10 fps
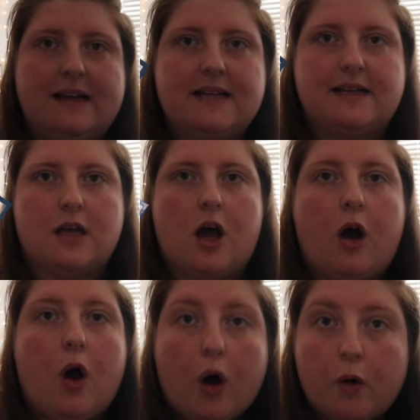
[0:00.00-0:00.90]
has a
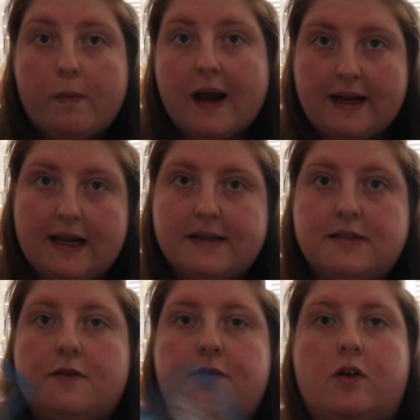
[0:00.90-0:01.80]
whole
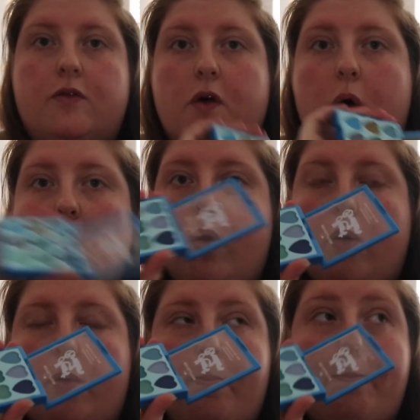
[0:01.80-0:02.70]
playlist full of
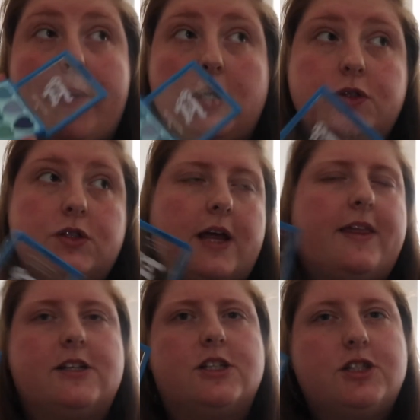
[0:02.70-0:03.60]
I
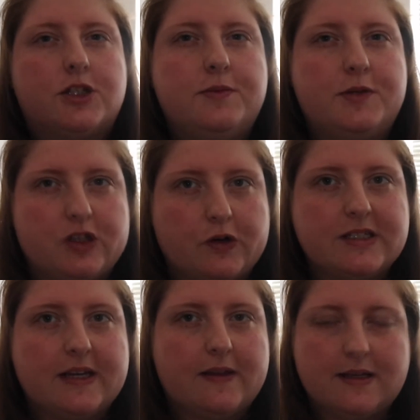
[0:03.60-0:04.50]
think she's done the
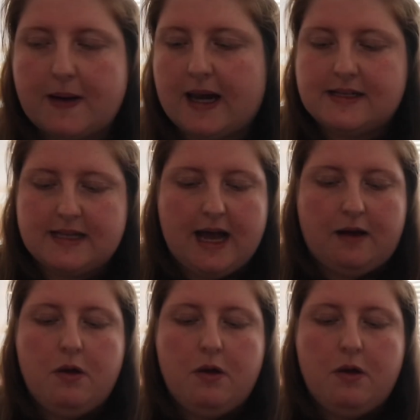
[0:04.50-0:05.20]
majority of these palettes now,